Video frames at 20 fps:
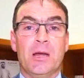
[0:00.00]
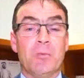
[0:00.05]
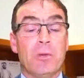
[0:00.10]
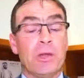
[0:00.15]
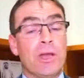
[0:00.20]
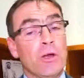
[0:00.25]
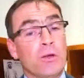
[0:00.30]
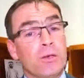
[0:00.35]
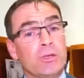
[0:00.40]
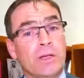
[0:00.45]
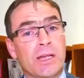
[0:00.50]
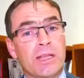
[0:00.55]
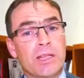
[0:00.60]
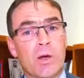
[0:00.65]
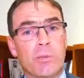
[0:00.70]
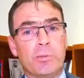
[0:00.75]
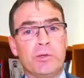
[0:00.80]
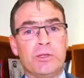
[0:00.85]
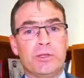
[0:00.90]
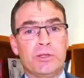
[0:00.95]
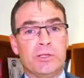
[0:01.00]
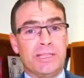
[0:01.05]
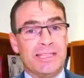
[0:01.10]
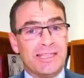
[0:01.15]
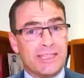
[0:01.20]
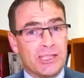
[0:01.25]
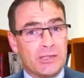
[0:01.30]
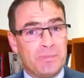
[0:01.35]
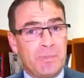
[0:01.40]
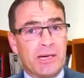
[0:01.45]
But they also get the opportunity
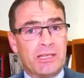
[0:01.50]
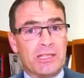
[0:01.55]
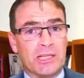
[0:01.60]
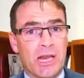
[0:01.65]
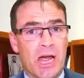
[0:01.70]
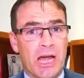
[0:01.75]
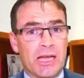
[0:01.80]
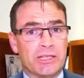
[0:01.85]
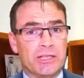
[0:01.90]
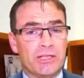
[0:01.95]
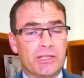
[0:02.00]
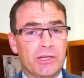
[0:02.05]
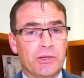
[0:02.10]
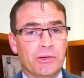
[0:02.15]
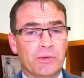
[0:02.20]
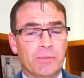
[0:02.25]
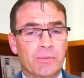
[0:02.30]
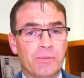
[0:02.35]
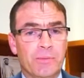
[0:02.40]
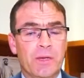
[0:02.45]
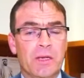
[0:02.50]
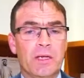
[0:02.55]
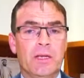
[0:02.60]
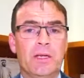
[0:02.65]
to specialise too.